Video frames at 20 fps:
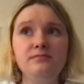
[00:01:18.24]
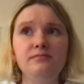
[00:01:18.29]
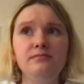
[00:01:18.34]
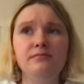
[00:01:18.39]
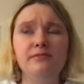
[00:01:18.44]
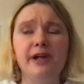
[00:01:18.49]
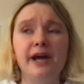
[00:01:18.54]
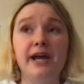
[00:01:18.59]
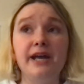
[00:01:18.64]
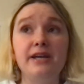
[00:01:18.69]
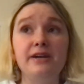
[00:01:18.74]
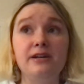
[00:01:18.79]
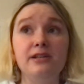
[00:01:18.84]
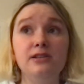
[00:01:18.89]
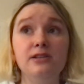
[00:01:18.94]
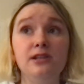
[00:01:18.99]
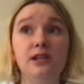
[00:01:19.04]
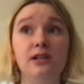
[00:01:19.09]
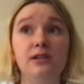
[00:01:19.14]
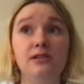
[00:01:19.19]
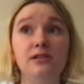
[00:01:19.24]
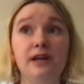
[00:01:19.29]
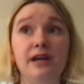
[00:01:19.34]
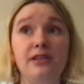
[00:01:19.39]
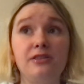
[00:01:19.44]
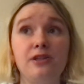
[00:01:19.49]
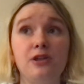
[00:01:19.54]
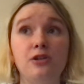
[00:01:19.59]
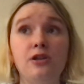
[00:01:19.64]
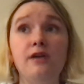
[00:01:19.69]
Like the
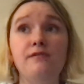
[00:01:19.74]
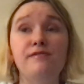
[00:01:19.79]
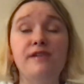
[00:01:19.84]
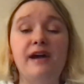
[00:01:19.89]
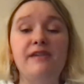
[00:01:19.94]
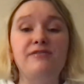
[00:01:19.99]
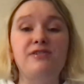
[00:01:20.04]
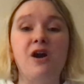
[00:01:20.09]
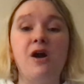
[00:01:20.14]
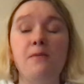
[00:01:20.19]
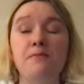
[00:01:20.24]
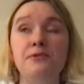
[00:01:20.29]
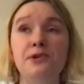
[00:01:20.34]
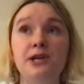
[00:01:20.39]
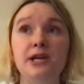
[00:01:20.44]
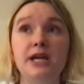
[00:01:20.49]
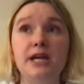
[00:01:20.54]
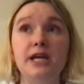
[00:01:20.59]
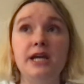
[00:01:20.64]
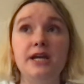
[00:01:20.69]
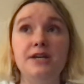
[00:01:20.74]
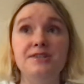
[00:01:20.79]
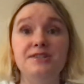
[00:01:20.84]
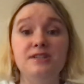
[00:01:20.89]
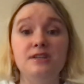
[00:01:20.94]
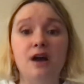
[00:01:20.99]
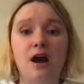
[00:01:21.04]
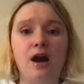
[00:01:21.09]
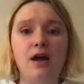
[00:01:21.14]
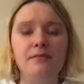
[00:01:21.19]
Love Live company
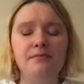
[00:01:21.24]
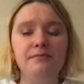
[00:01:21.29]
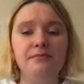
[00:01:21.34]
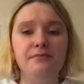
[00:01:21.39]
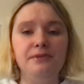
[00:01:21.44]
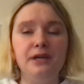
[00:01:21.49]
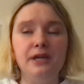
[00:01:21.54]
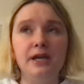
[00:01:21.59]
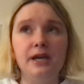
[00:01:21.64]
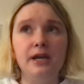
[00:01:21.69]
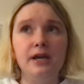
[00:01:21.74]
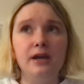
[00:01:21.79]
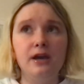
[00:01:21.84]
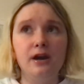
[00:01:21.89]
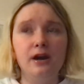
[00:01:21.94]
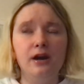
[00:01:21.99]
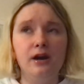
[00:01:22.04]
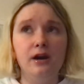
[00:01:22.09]
is not being